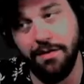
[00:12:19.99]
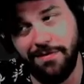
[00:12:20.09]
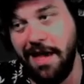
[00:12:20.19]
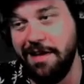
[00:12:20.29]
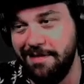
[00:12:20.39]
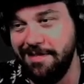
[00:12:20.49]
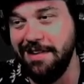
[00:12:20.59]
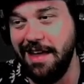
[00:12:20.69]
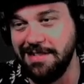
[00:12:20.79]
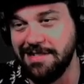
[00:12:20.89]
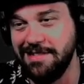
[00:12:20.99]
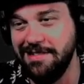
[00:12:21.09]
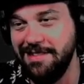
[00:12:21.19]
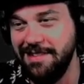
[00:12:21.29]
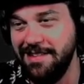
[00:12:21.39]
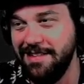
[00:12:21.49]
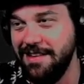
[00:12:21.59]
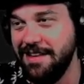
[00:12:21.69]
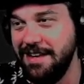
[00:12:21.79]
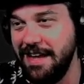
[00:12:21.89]
Hey, nice.
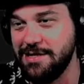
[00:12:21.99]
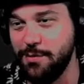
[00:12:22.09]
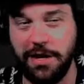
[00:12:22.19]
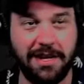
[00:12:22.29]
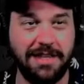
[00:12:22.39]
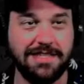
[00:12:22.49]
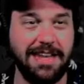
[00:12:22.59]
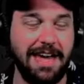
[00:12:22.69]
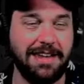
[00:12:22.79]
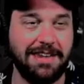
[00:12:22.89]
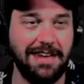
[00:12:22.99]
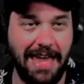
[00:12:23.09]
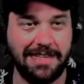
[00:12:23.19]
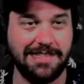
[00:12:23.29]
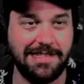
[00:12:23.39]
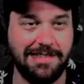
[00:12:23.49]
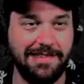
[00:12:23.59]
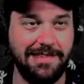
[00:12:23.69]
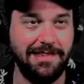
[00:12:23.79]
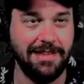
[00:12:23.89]
Nice one. It is not nice.
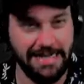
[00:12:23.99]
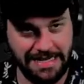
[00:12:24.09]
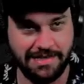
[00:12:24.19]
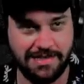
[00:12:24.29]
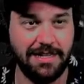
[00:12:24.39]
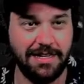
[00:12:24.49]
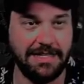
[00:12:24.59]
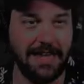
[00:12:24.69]
Nice. It is not